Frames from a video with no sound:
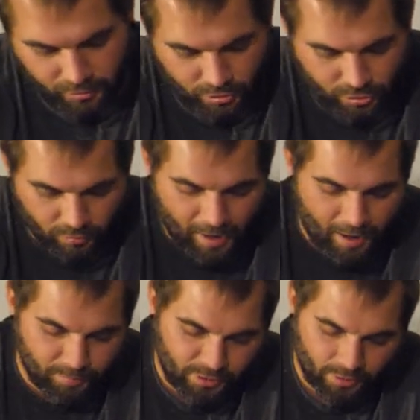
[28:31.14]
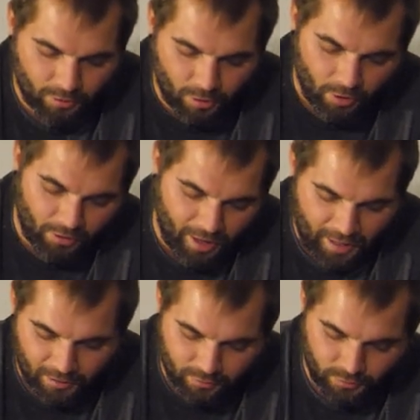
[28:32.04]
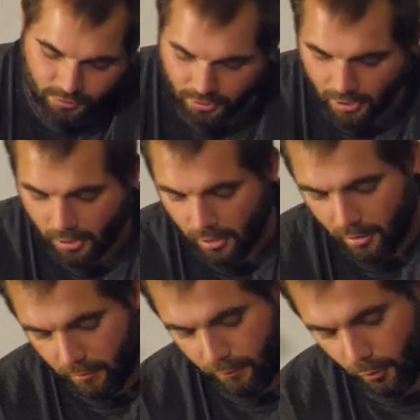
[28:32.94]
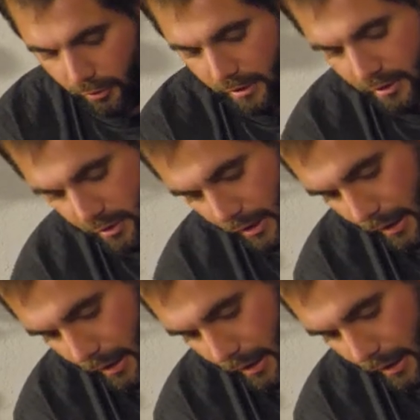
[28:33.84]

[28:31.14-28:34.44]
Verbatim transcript: the straps on the handles for these,